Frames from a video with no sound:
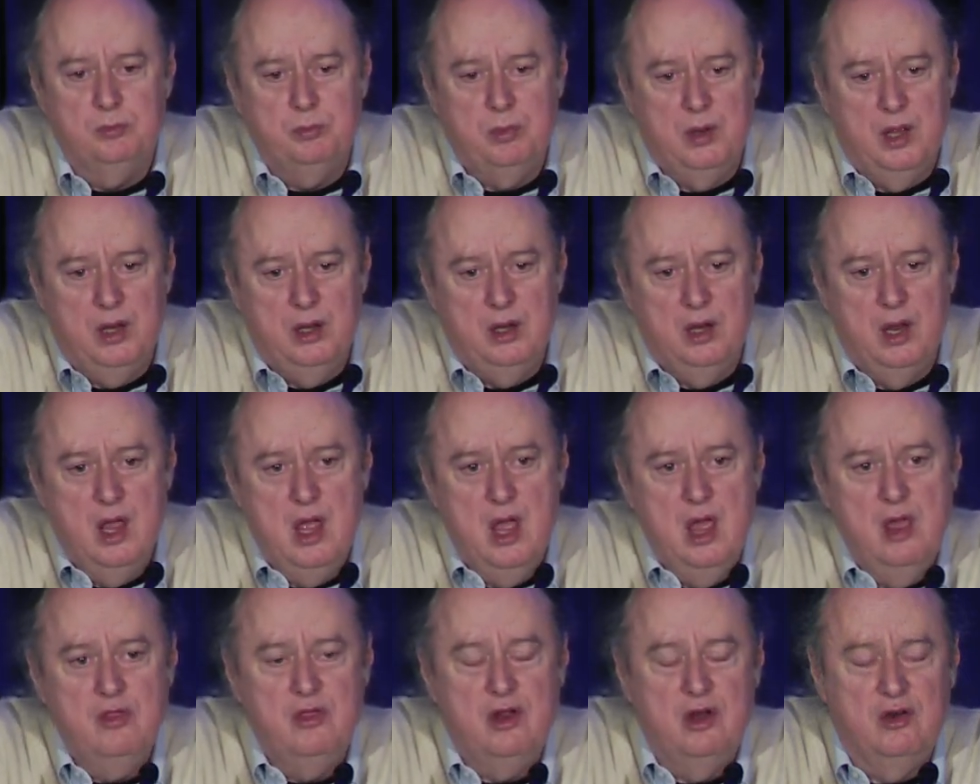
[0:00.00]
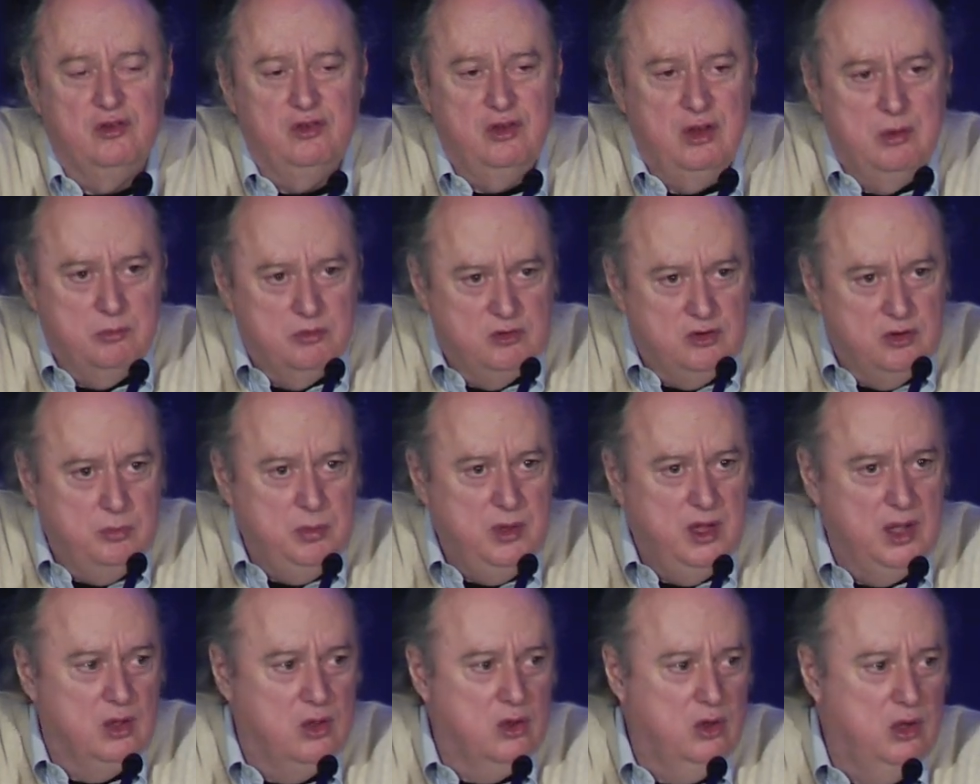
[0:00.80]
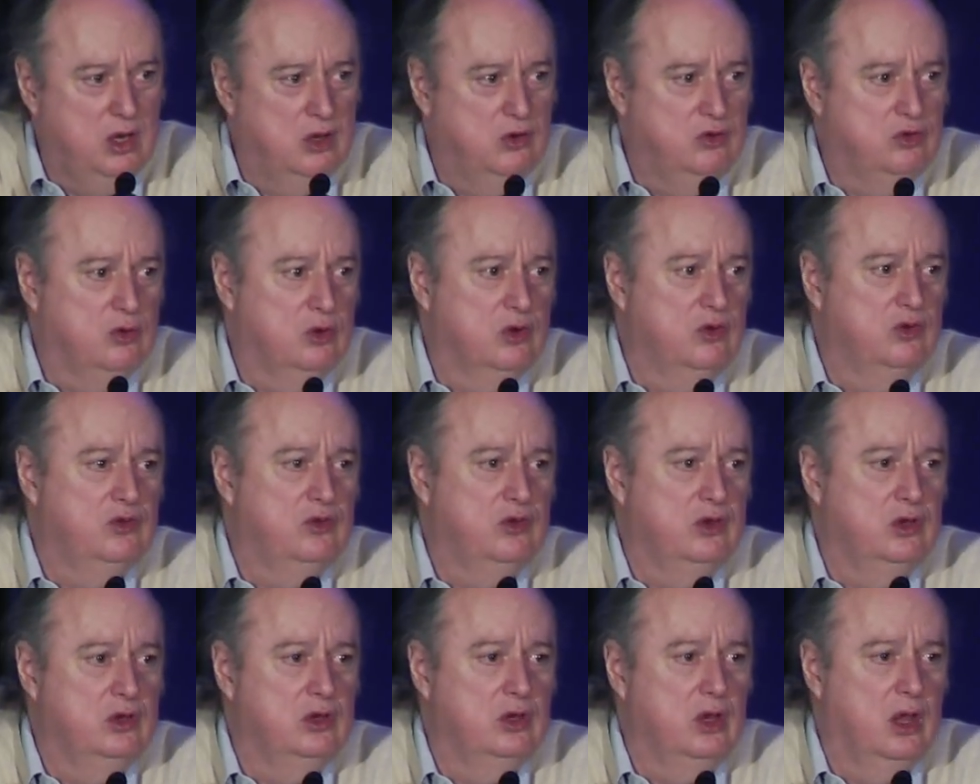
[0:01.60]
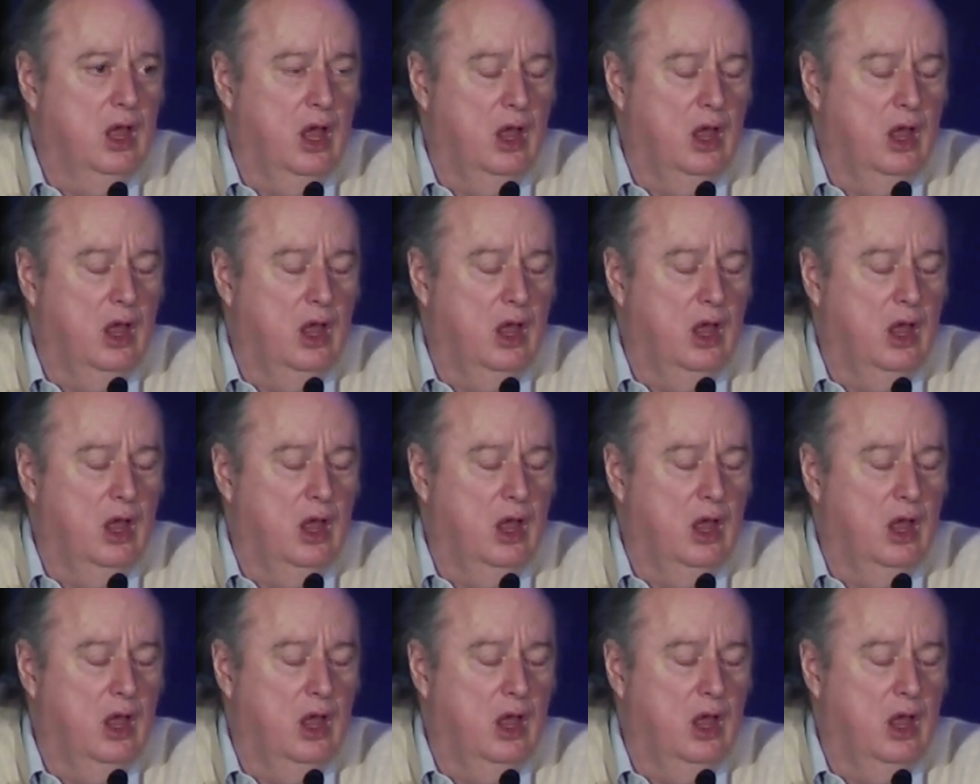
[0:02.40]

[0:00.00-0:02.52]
But there seems to be a good interest in